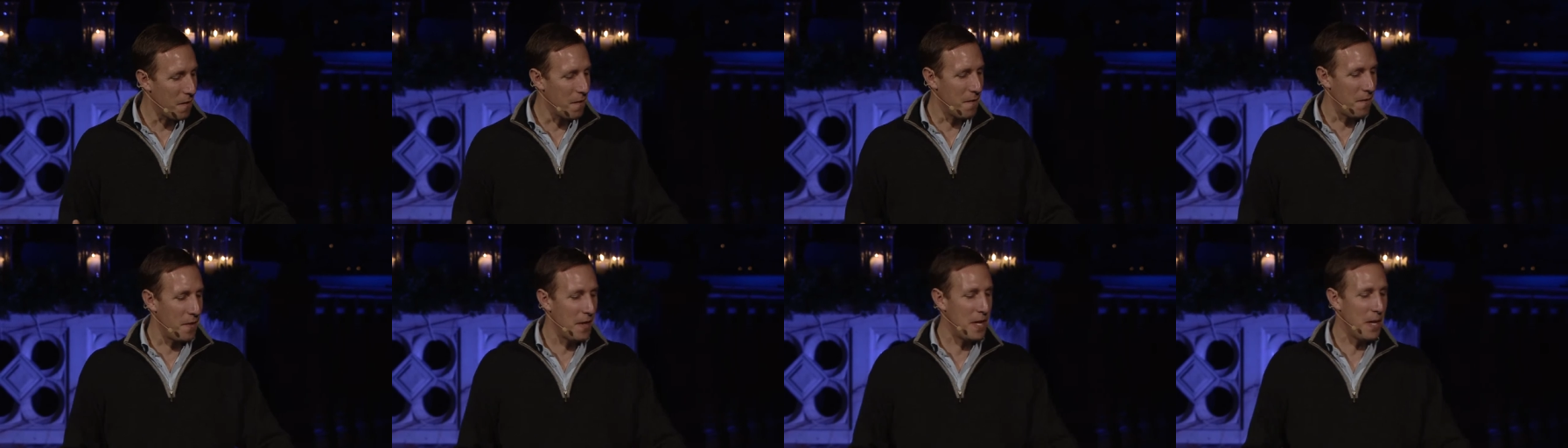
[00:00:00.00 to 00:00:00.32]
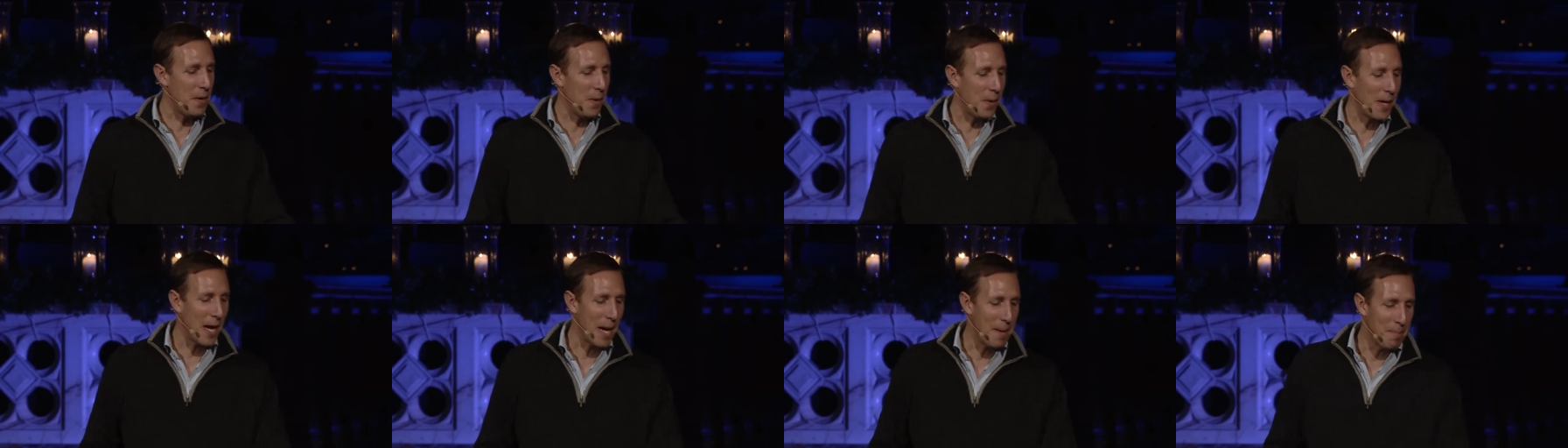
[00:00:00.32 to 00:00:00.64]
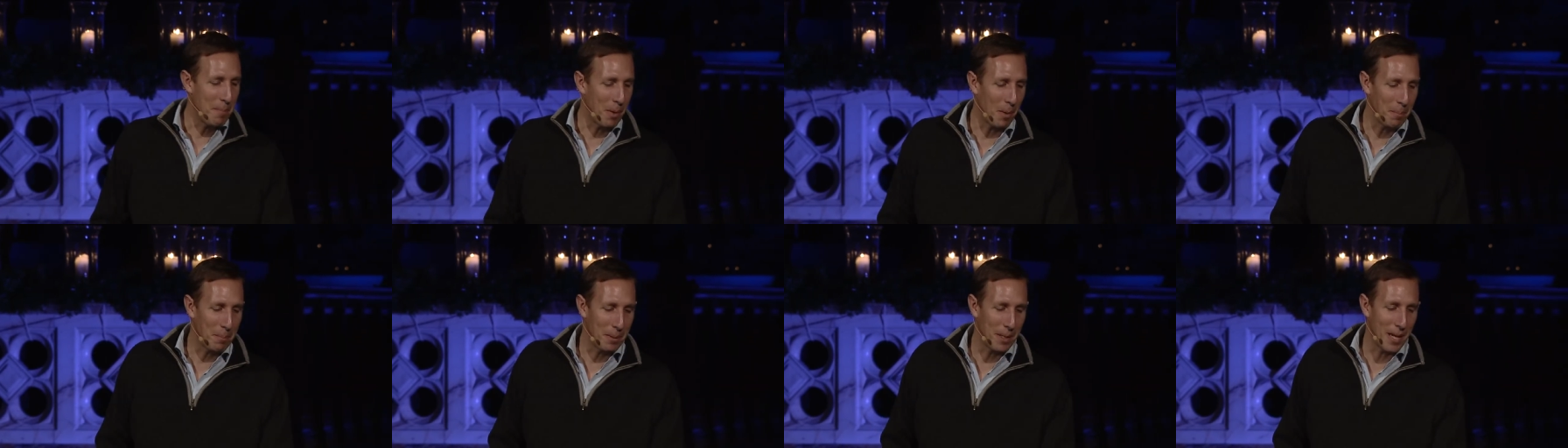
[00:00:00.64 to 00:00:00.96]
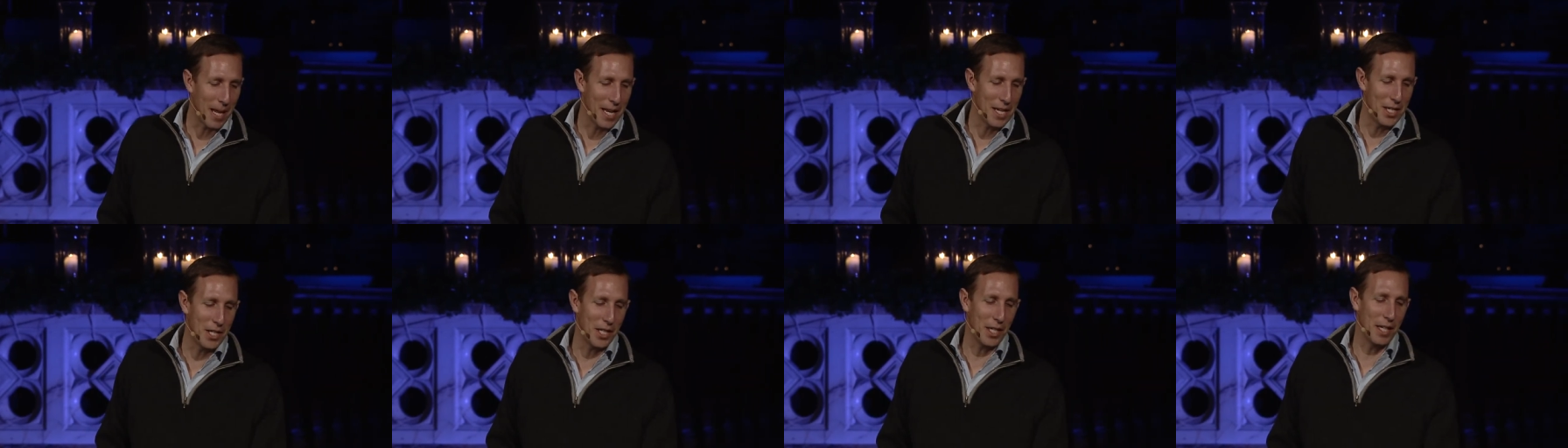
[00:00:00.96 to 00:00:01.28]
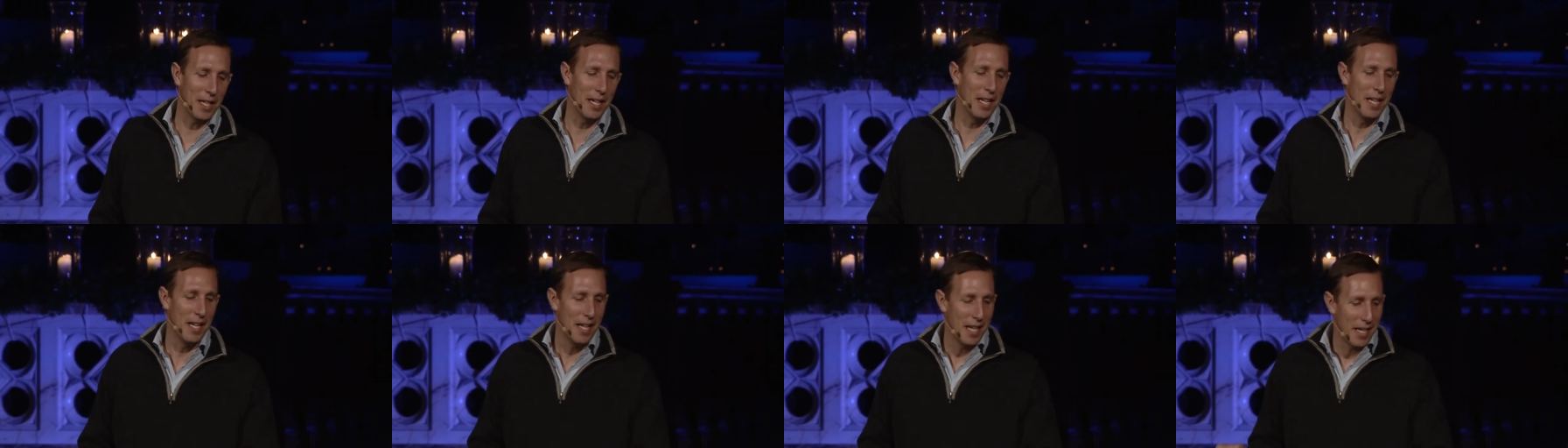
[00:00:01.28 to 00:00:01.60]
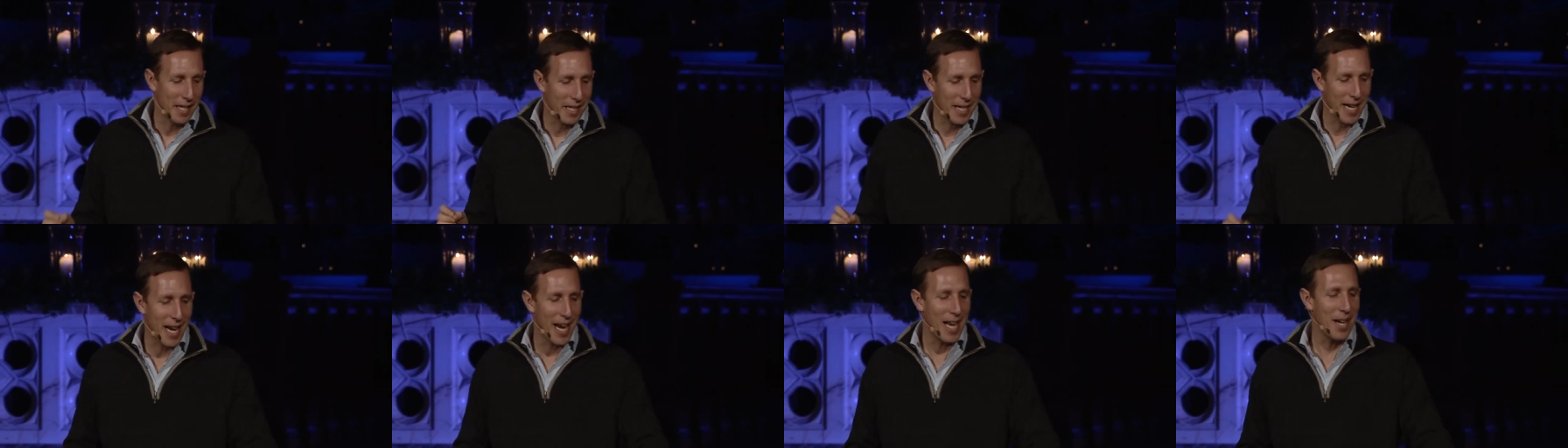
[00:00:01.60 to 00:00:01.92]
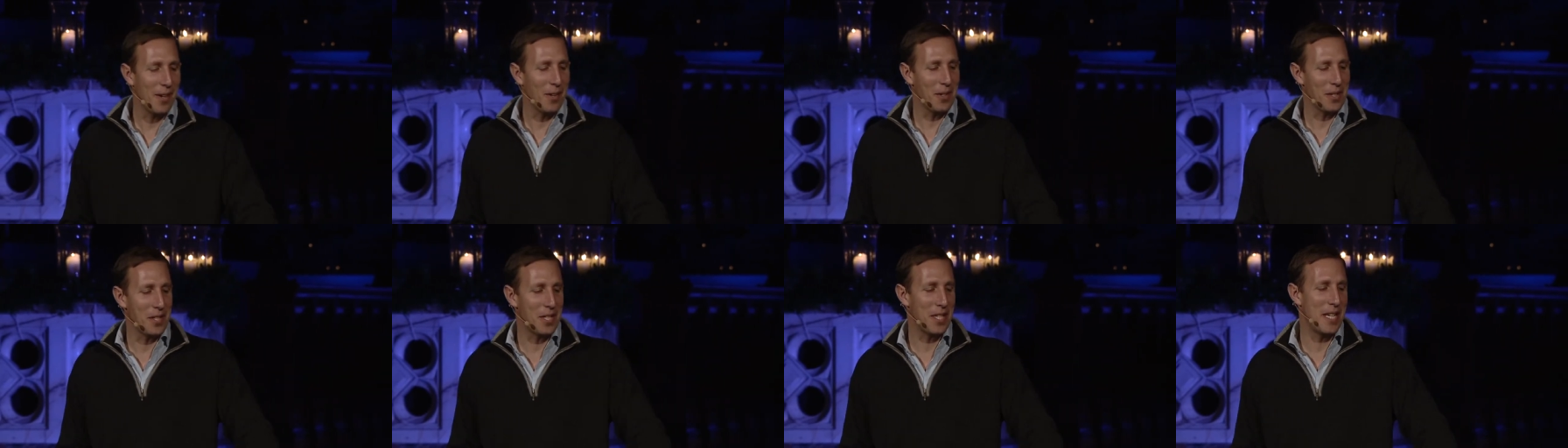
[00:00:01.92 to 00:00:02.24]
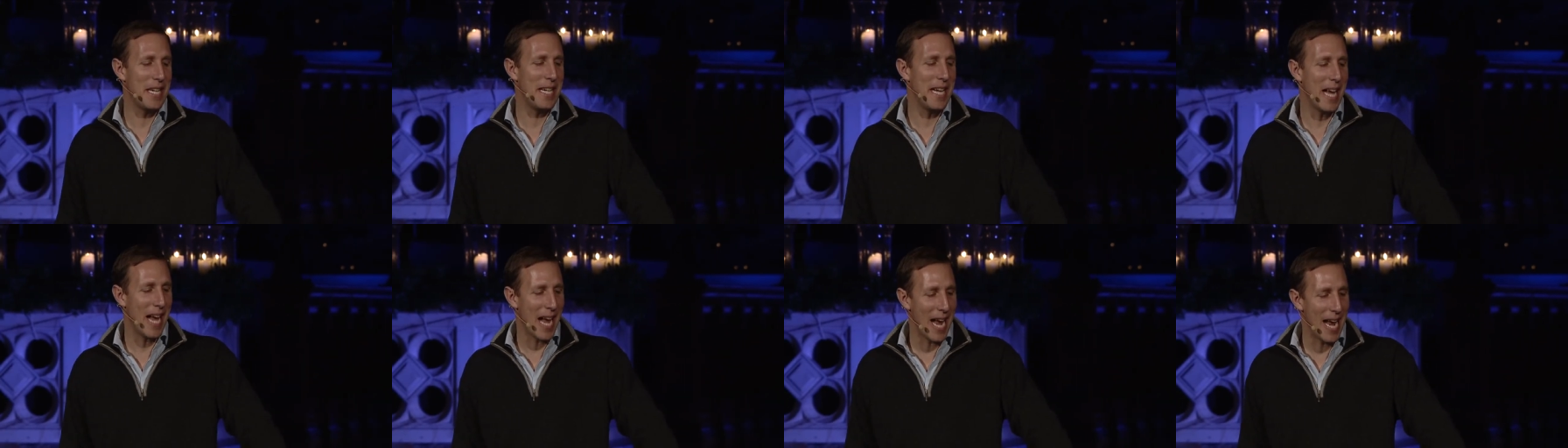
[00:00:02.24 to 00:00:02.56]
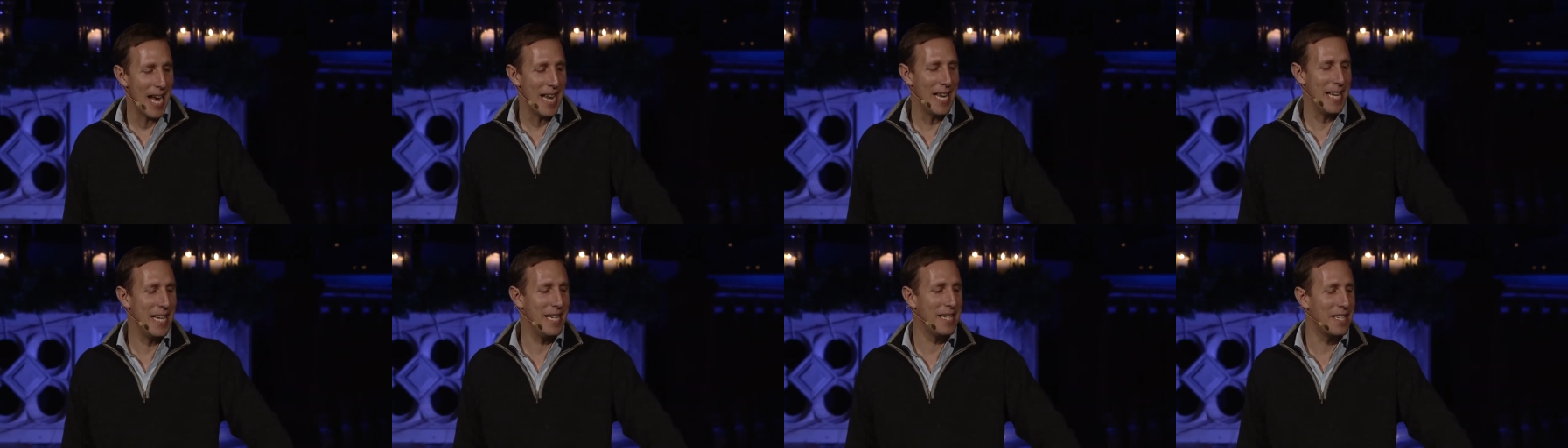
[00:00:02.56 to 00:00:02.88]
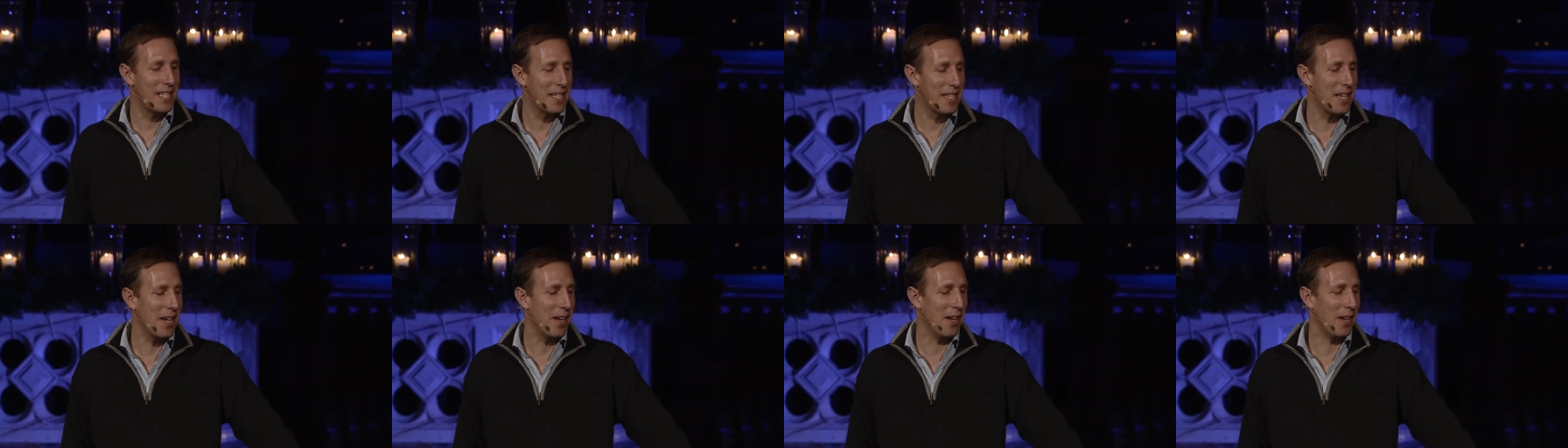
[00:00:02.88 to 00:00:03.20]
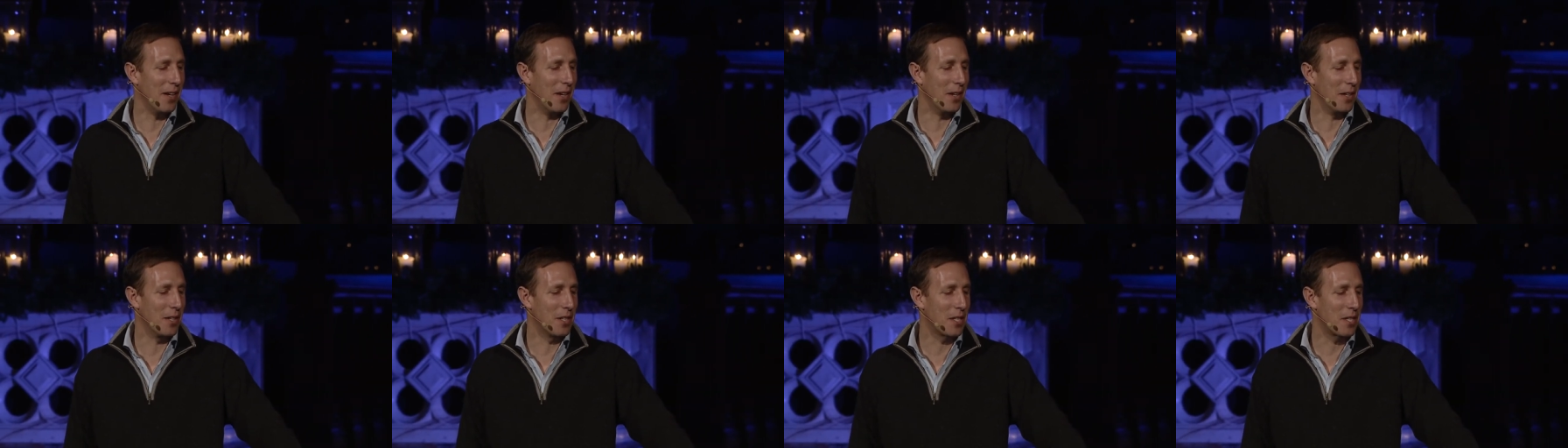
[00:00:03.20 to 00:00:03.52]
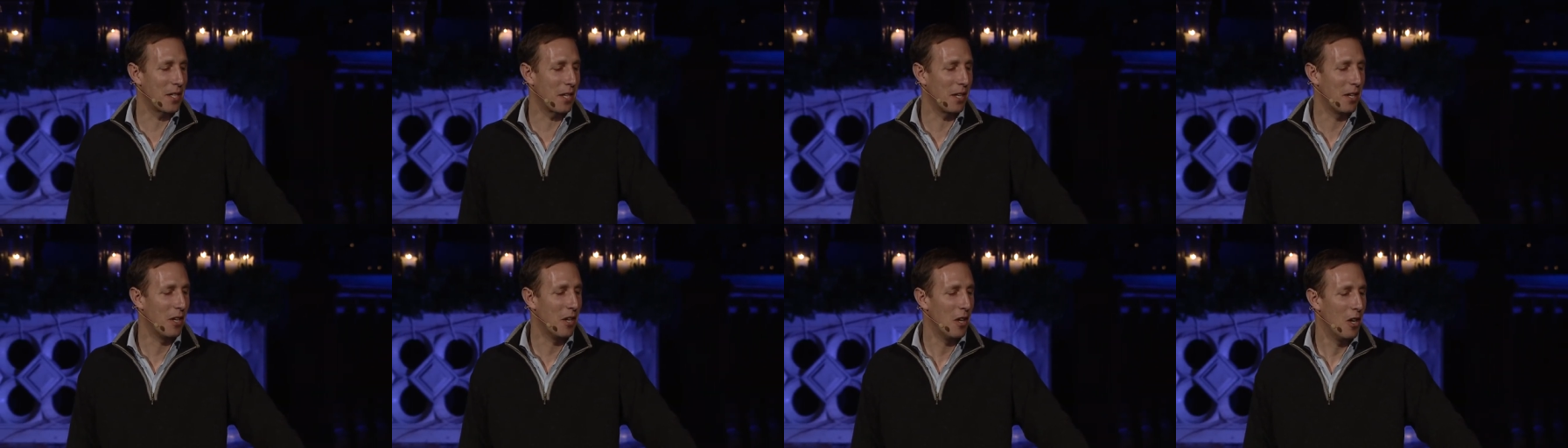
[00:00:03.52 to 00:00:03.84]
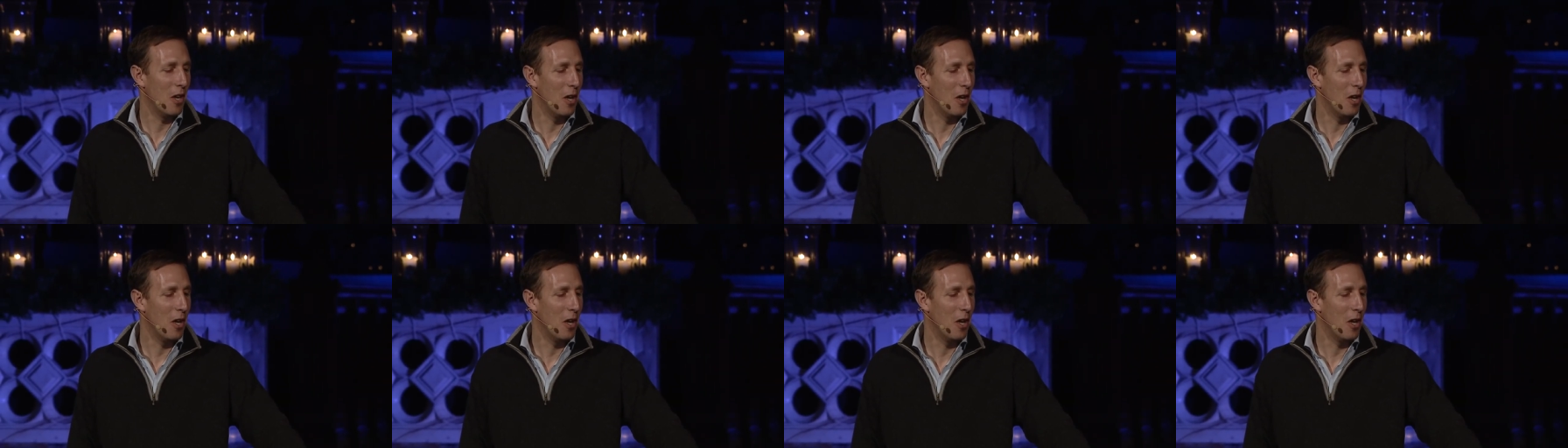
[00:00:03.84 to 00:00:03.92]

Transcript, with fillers: of the UK population cannot see any stars